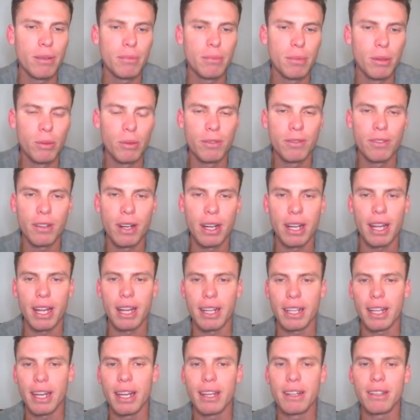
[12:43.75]
But we'll find out
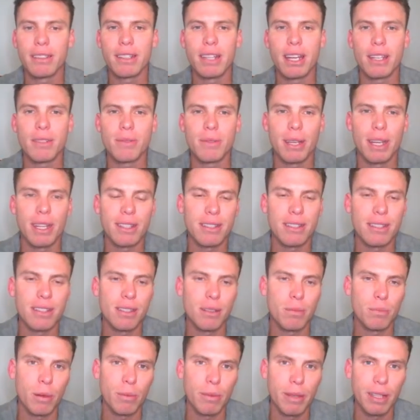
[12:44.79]
again as we get into
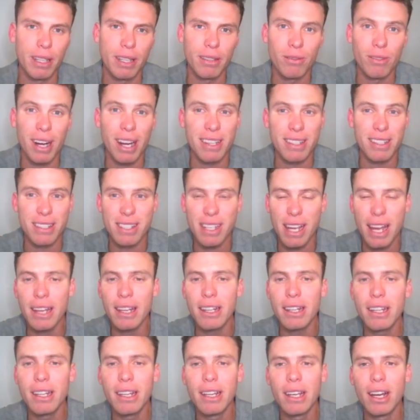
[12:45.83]
probably round 10.